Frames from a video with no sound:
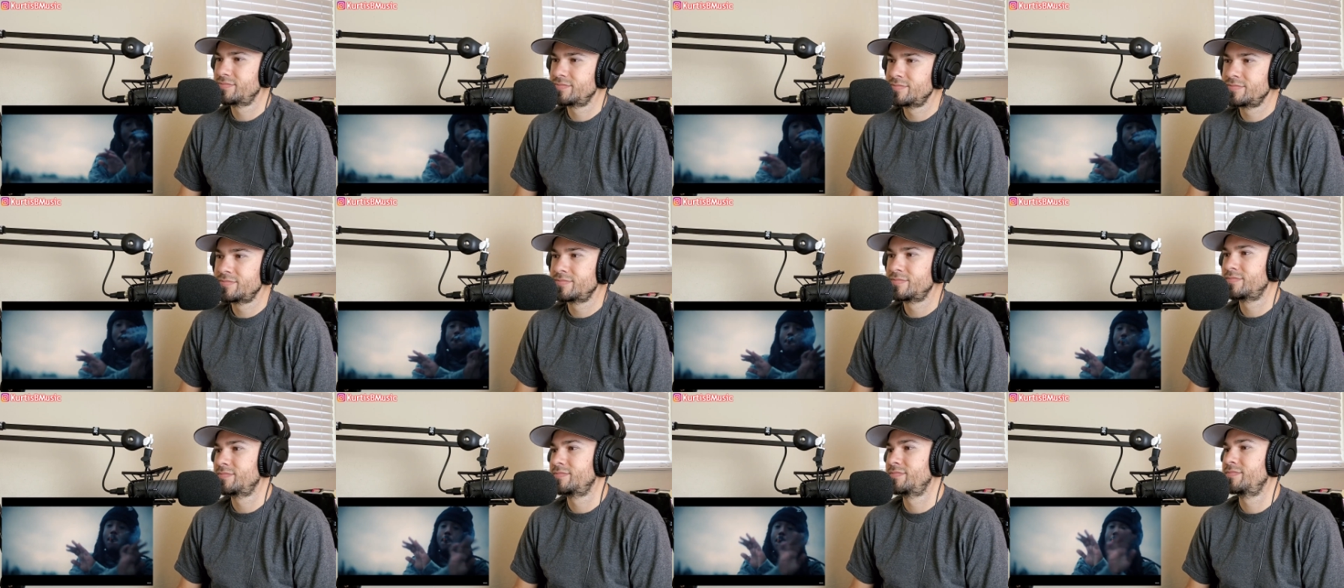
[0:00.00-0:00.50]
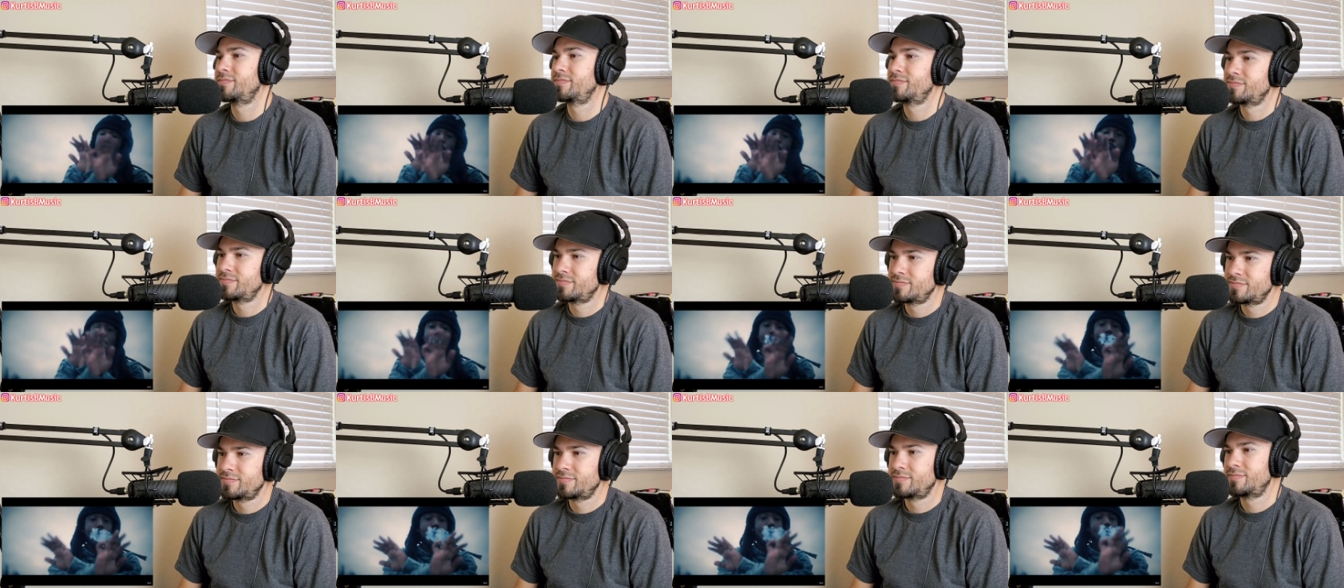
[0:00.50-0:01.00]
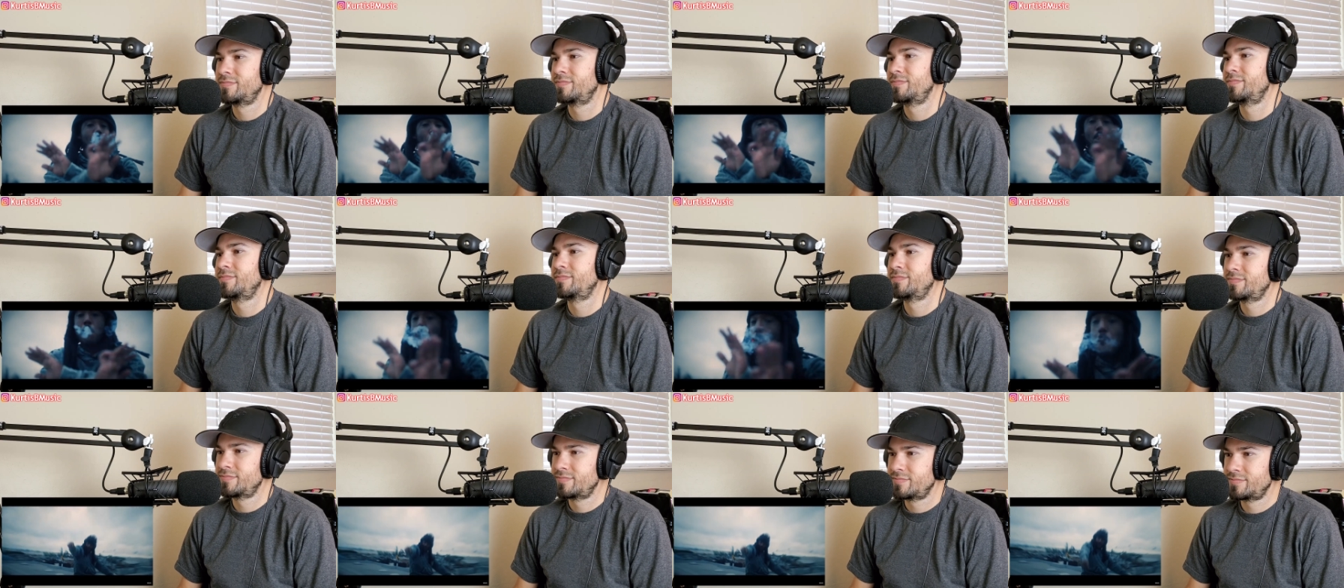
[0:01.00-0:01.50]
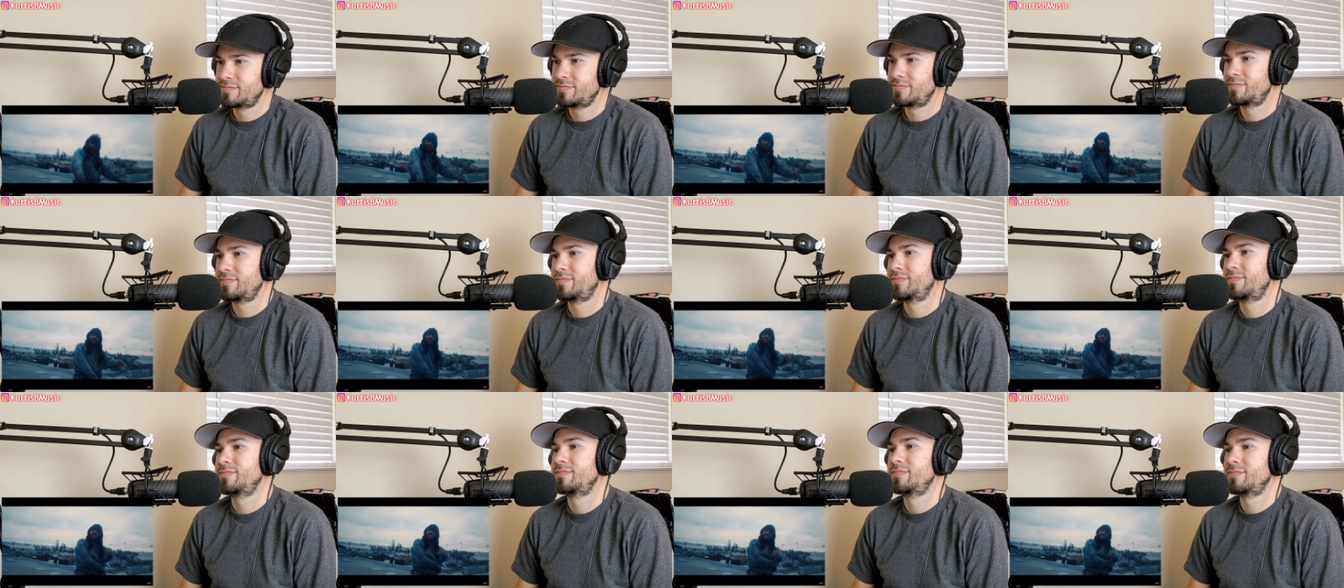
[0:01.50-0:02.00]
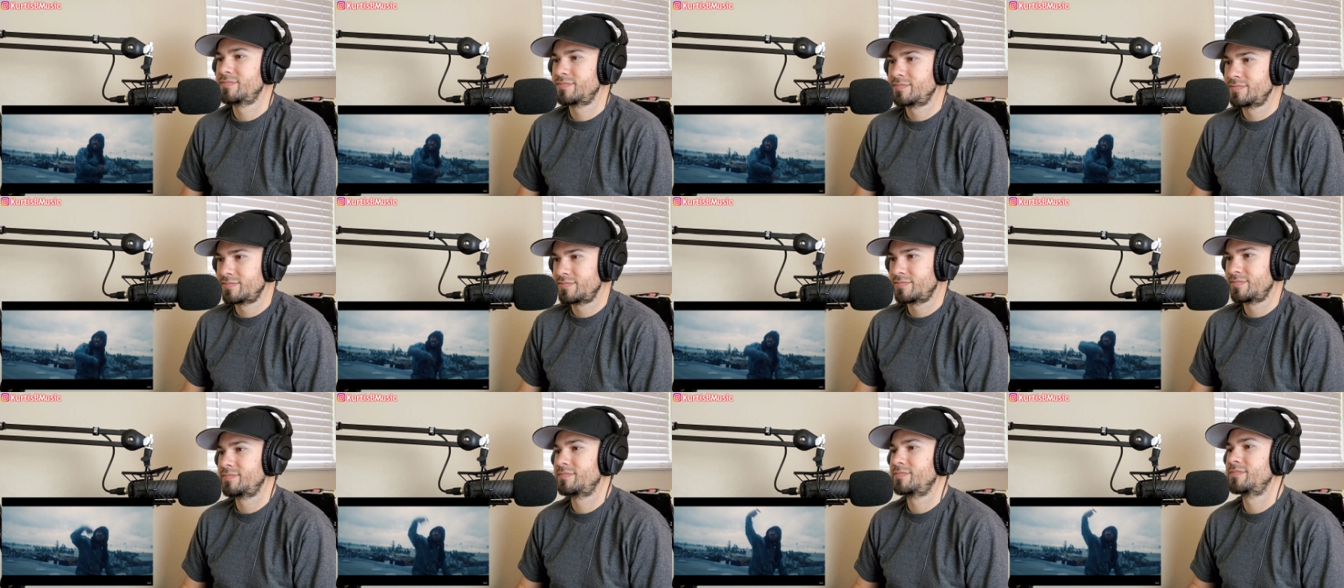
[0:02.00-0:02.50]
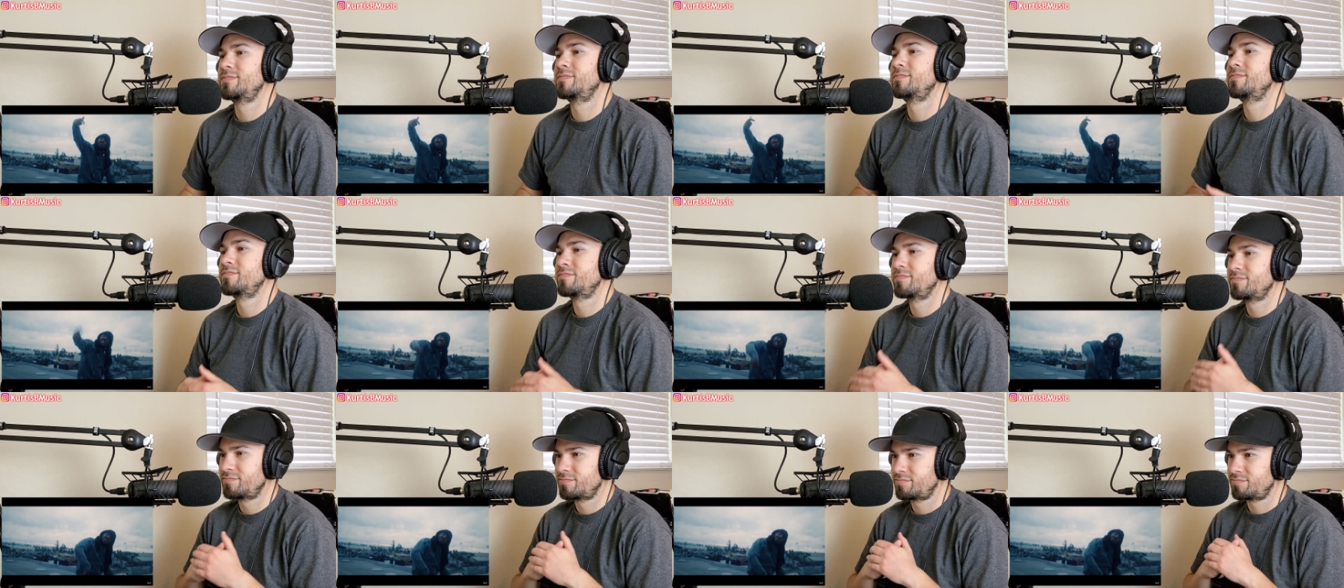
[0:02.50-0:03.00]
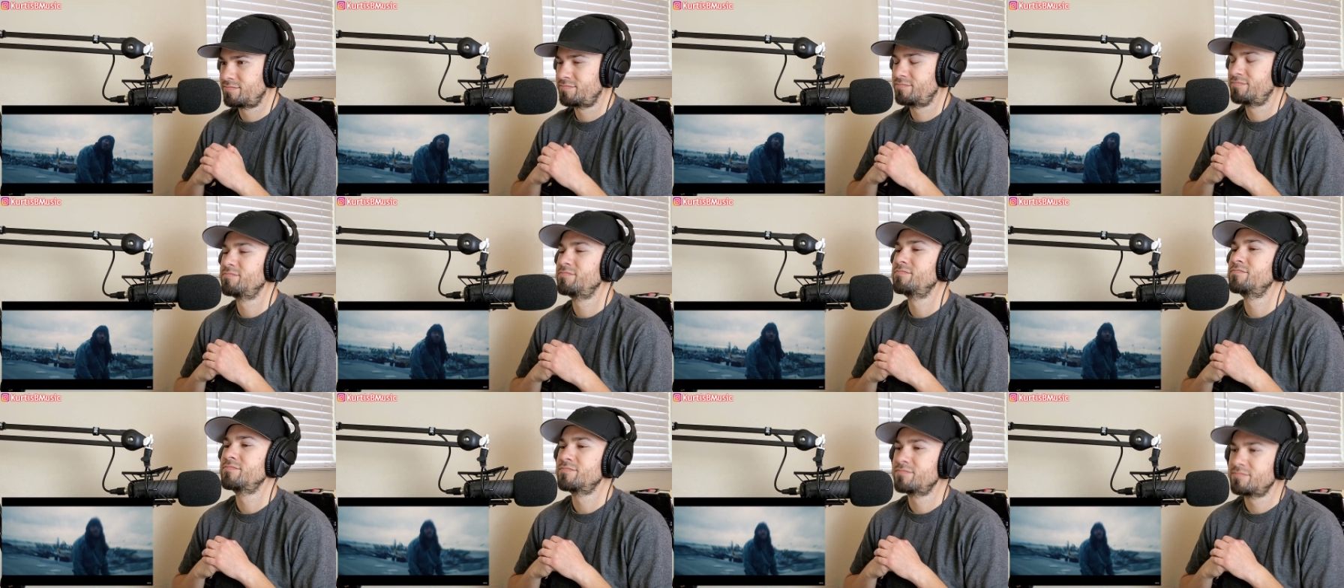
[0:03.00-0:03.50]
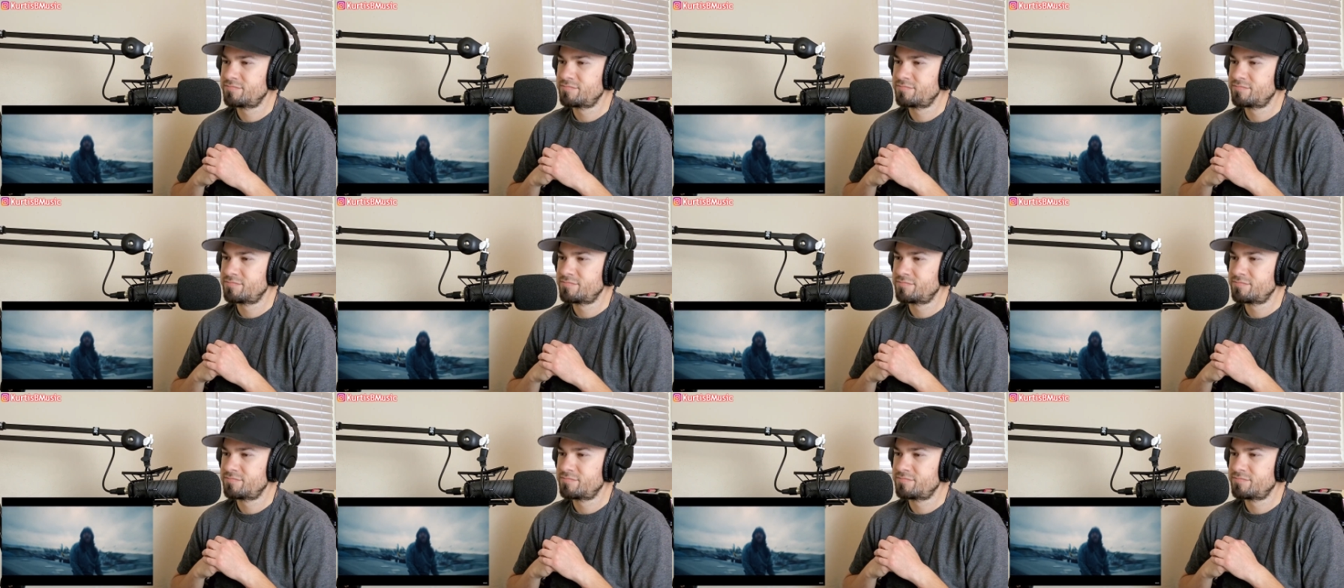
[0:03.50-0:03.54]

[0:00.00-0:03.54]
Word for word: So we'll never know. I miss Deezy, hard to let him go.